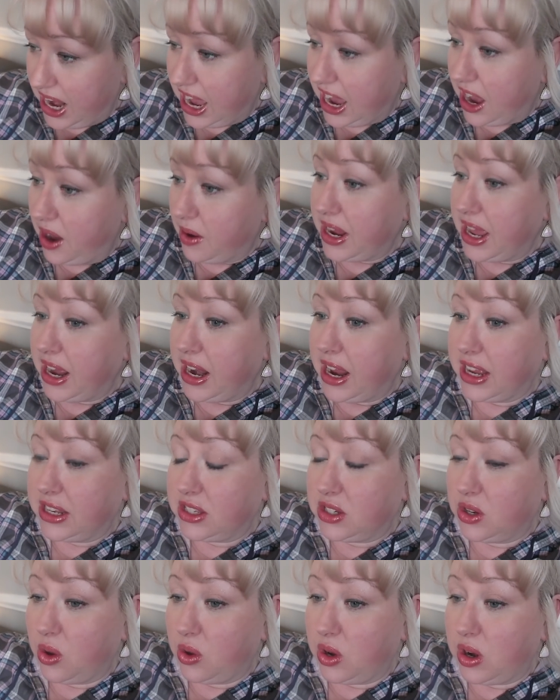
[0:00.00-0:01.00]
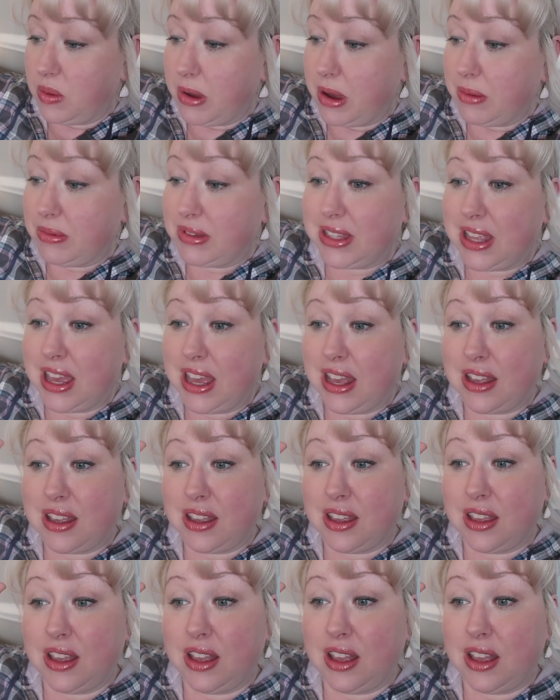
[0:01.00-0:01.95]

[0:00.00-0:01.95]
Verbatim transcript: out, and I told him, I was like,